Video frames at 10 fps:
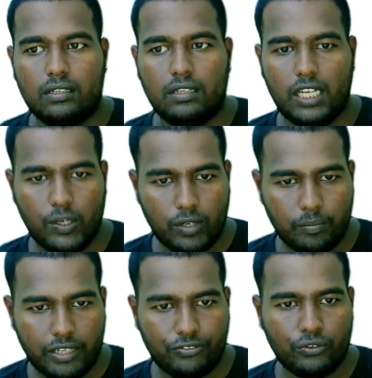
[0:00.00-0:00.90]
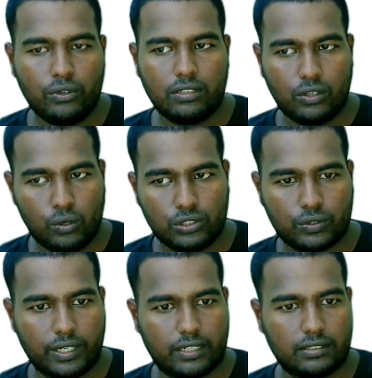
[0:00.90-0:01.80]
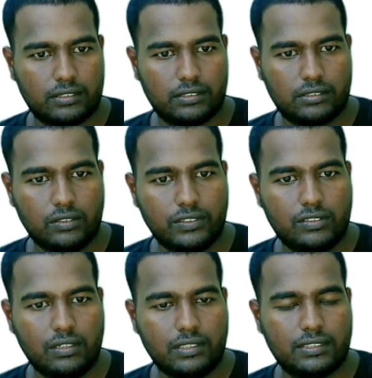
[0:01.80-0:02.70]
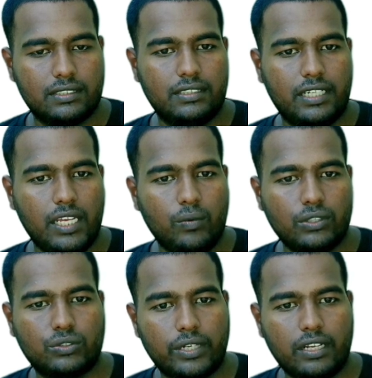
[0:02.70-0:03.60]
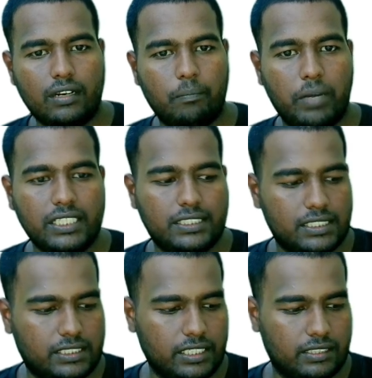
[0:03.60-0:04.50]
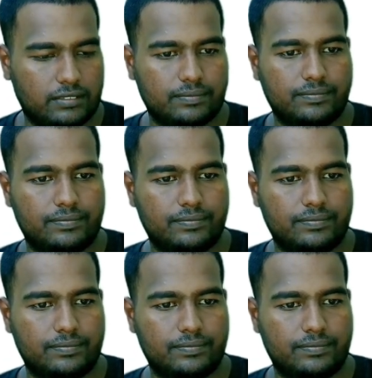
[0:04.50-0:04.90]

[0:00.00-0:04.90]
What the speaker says: D1 by 4 the whole square. So which is D1 square by 16.